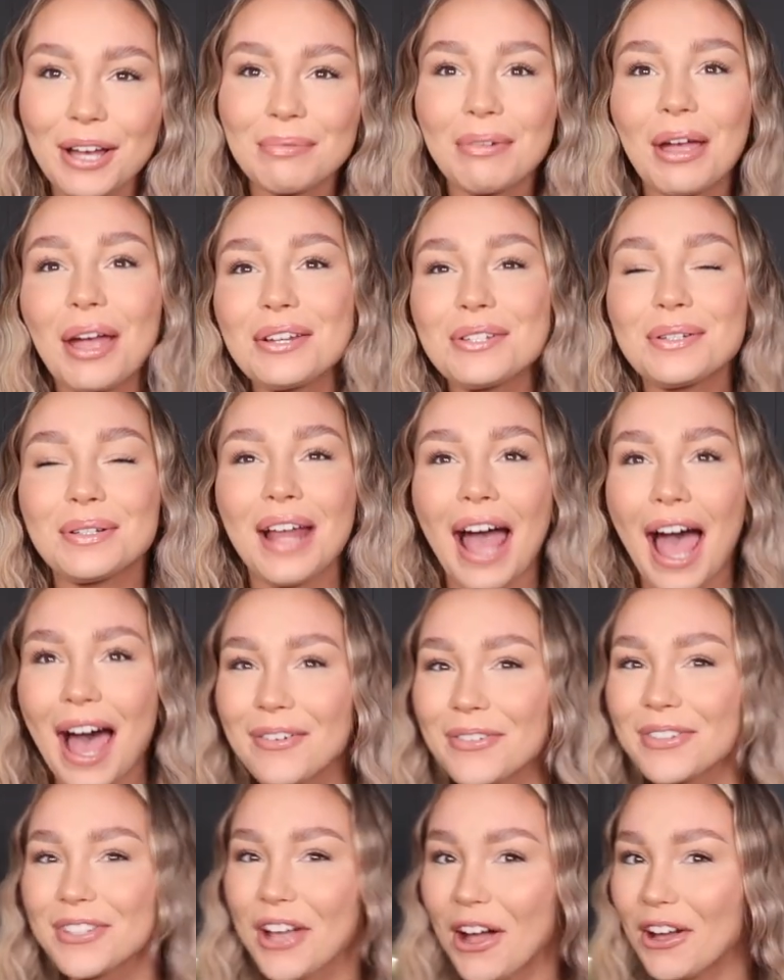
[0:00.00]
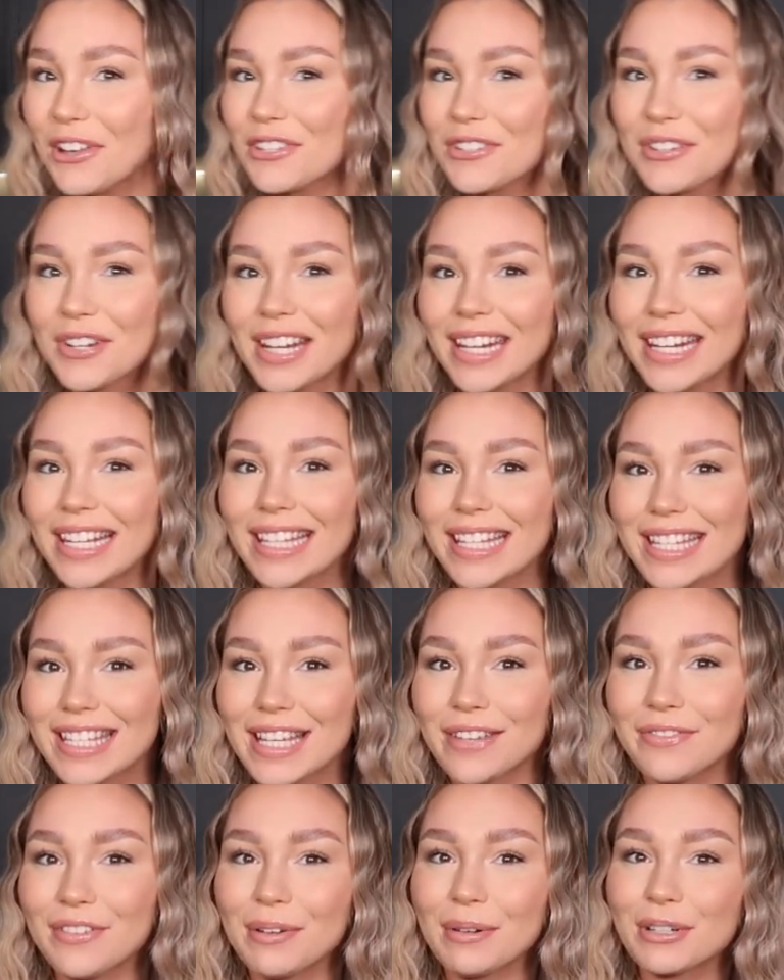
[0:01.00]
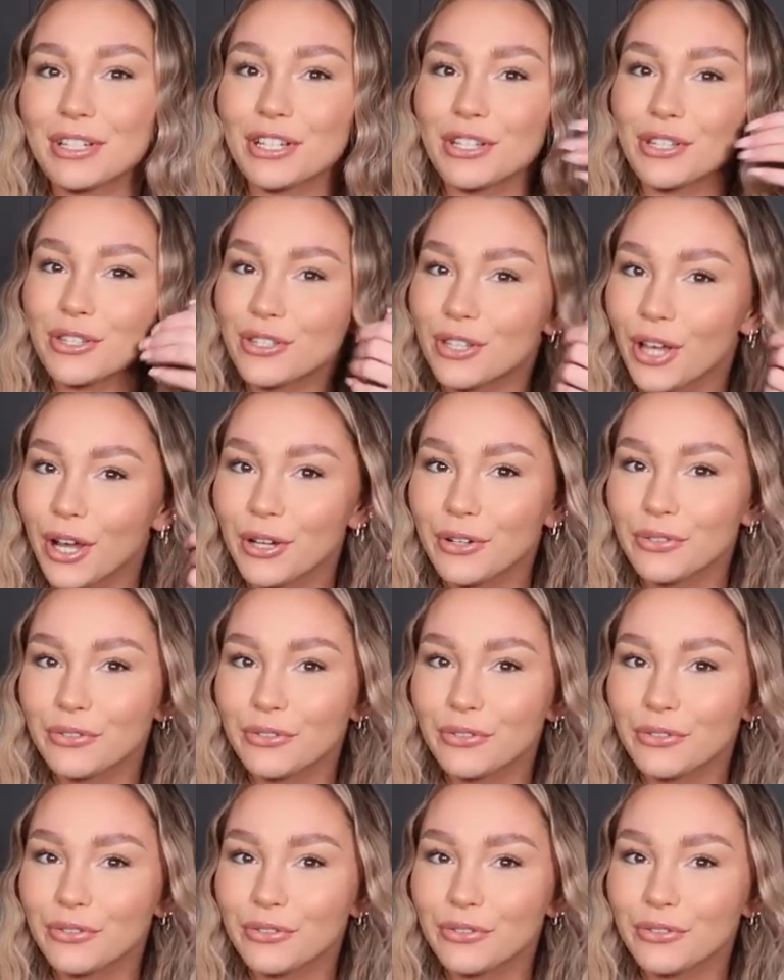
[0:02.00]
I'm going to an avatar screening this evening, which is so